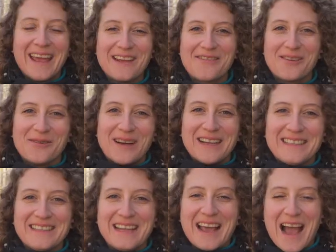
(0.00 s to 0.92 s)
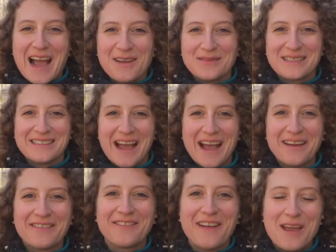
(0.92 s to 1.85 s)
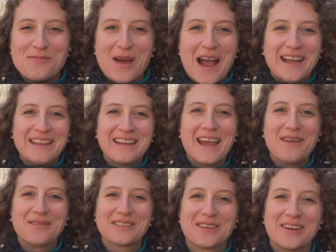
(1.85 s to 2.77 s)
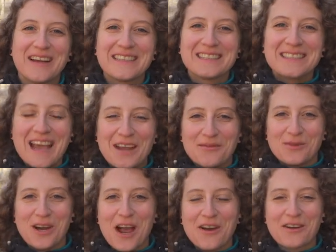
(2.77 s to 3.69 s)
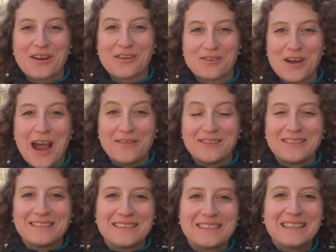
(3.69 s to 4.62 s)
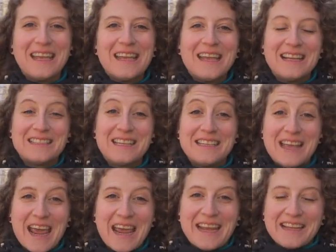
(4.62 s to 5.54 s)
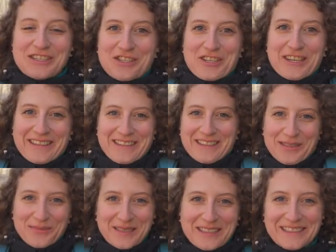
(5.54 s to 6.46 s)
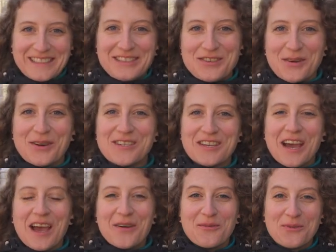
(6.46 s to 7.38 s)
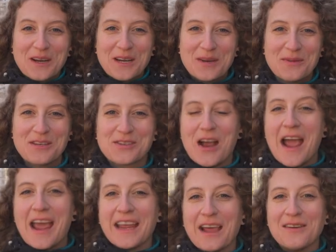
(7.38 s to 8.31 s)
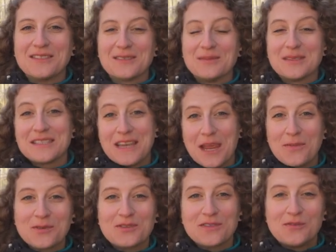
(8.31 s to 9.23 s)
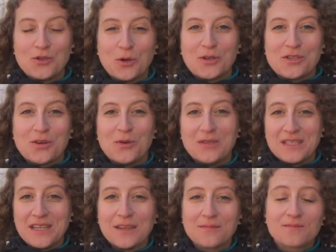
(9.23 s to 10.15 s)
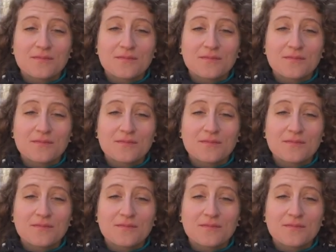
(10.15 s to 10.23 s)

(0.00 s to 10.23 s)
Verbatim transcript: everyone, I'm Steph and behind the camera's Chris and we're Hungry Two Travel. Today in chilly Tbilisi, Georgia, we're gonna be trying out some staples of Georgian cuisine,